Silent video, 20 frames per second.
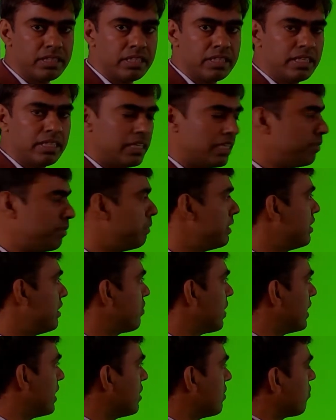If we
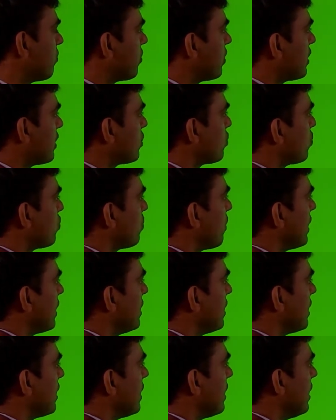divide the first row by the
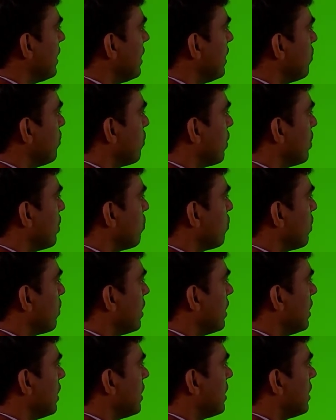A11,
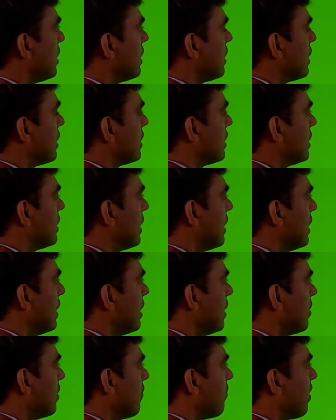then
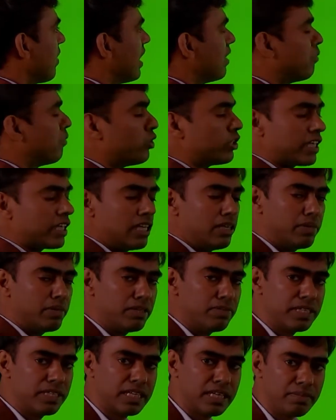pivot element
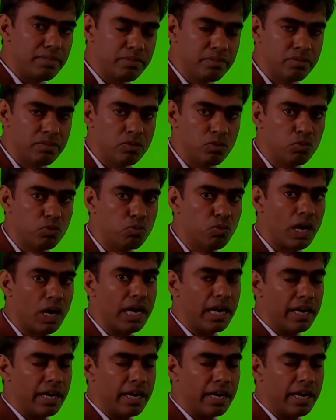become 1.